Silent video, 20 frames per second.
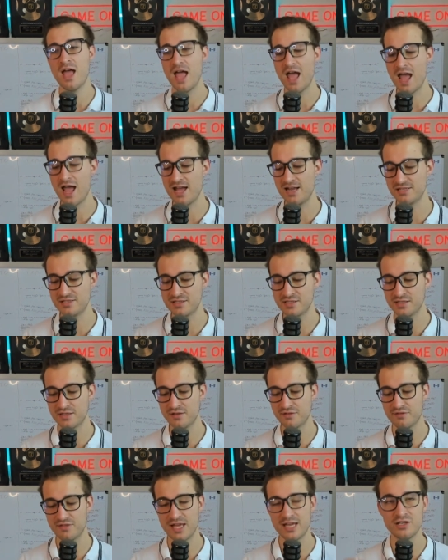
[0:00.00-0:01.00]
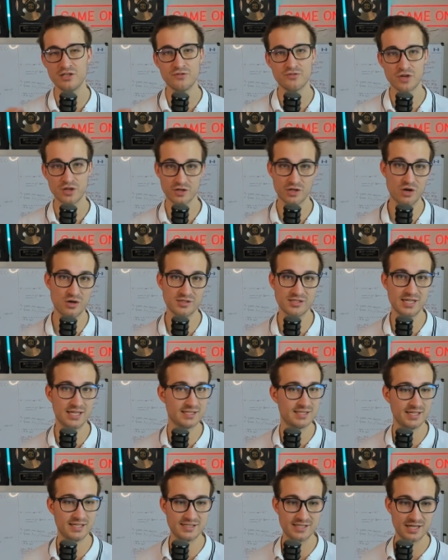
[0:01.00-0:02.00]
and then you've got the
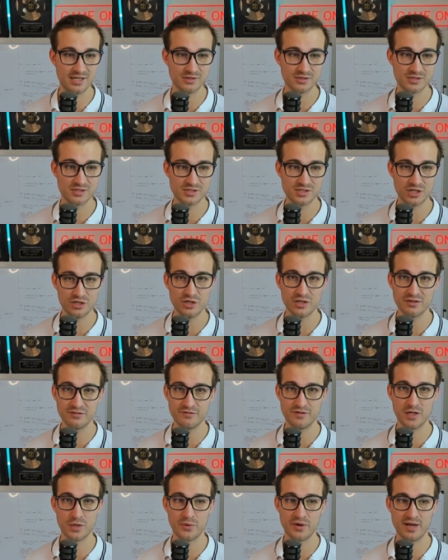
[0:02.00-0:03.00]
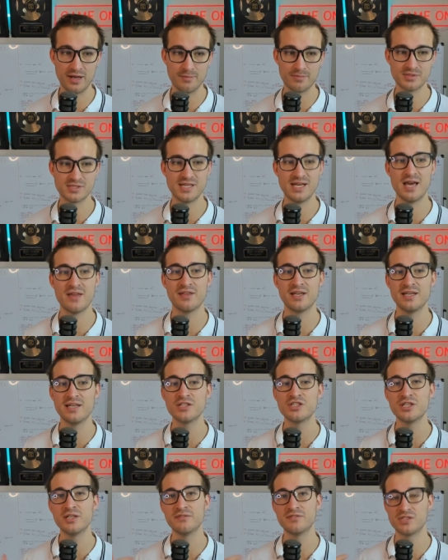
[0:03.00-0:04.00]
contact details so you can follow it up. So now the
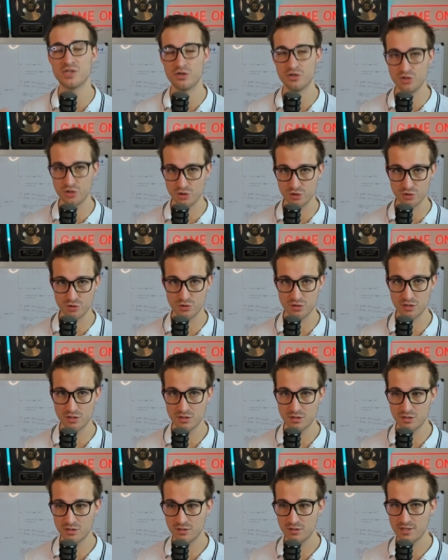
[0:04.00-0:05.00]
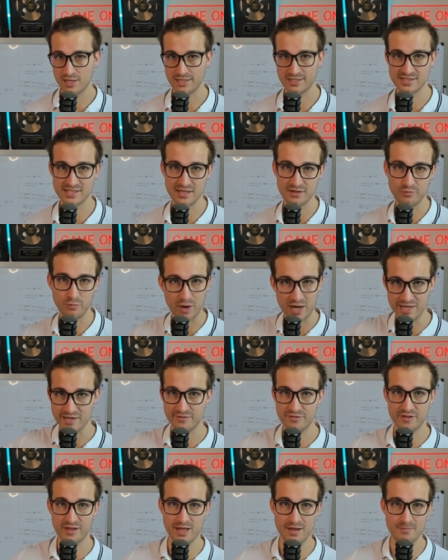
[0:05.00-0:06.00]
initiative is on you instead of waiting
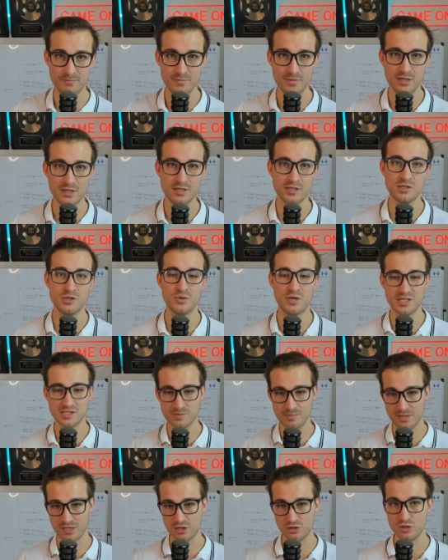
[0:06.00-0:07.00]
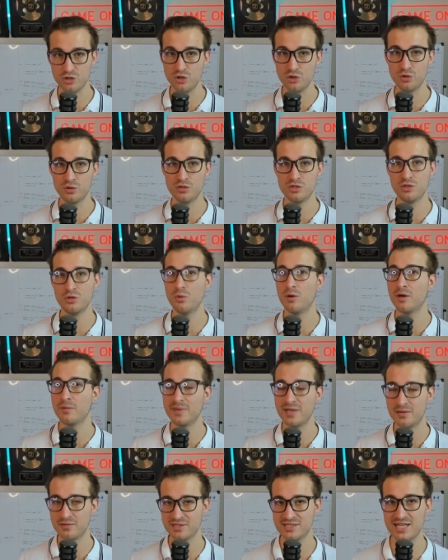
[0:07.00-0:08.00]
for them. You want it to be on you. You want to
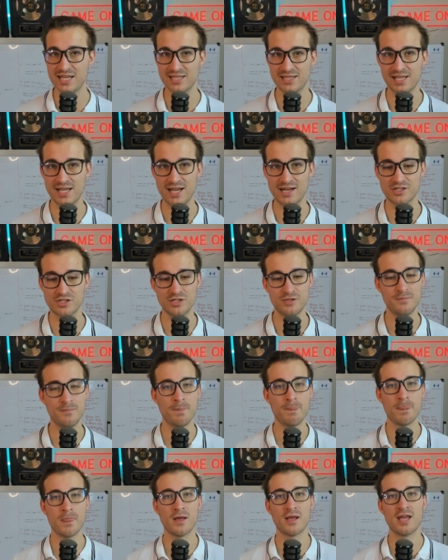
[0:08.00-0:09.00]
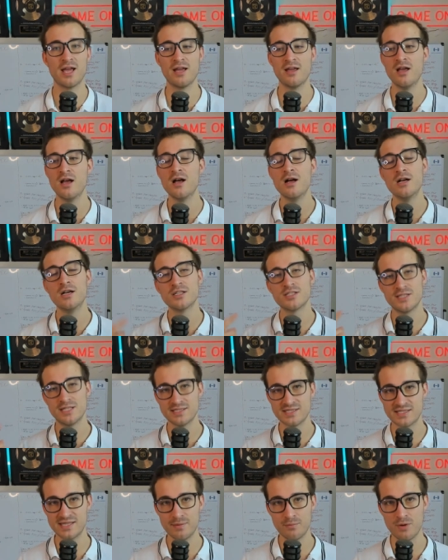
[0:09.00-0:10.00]
be able to take the action. Okay. So
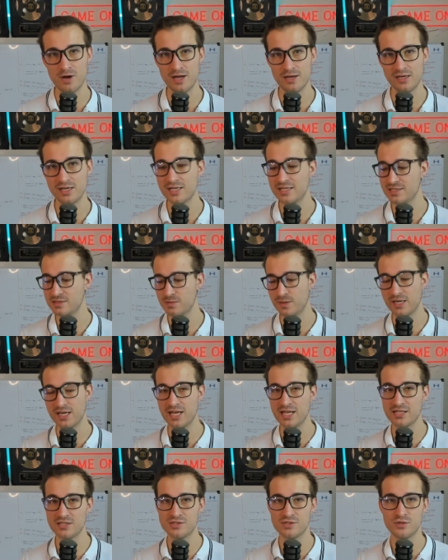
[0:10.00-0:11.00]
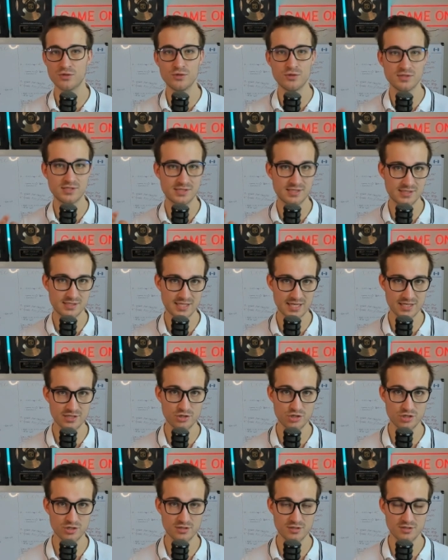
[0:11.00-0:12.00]
that's step one is we need to
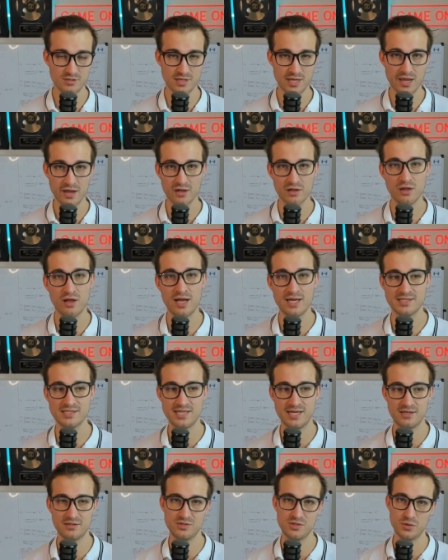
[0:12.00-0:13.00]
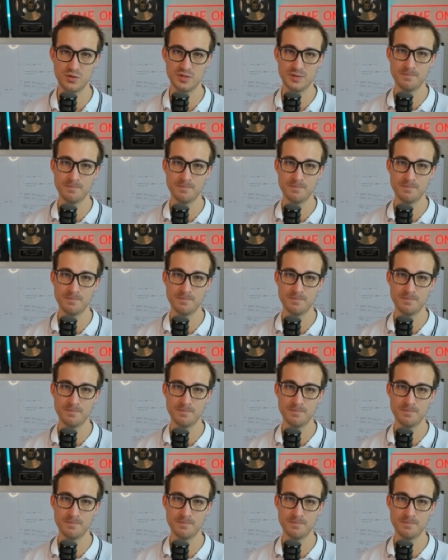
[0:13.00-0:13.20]
teach our clients how to do